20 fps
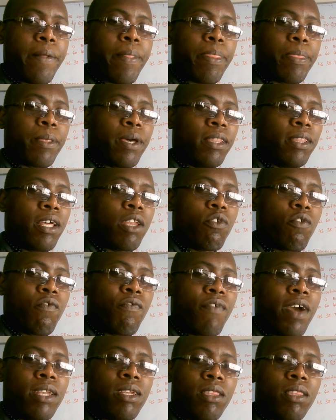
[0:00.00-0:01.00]
and then you
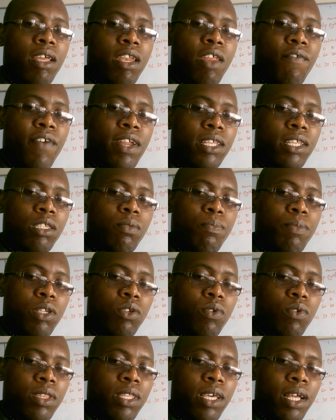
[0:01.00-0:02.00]
find the difference between
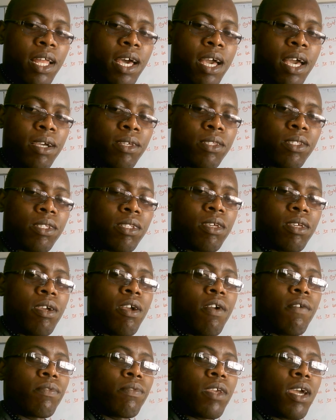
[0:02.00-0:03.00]
the ranks,
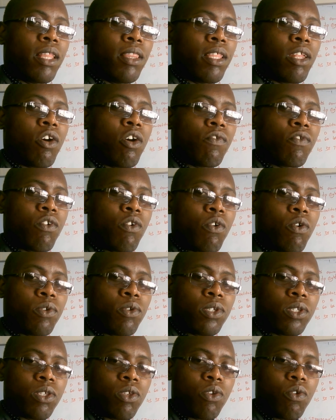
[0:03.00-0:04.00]
and then of course
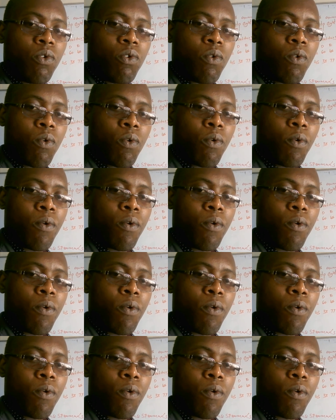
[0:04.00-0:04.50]
you